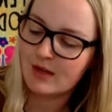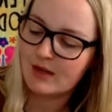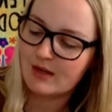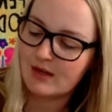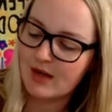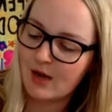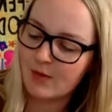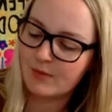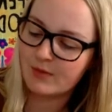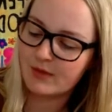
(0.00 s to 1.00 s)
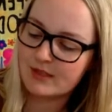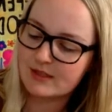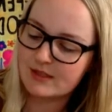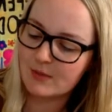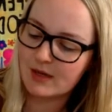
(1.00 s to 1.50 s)
Now, listen
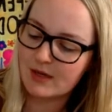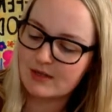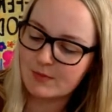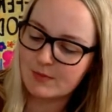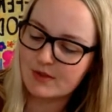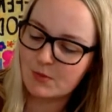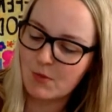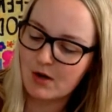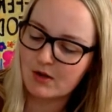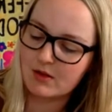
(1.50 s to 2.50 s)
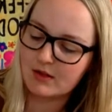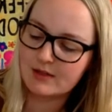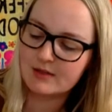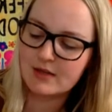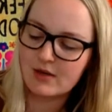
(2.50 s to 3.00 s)
to me, said Mr. Wonka,
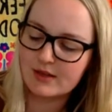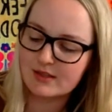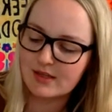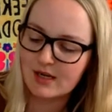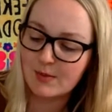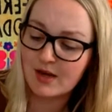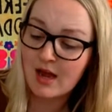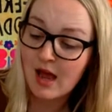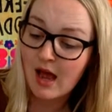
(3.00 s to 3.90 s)
looking down at the tiny man.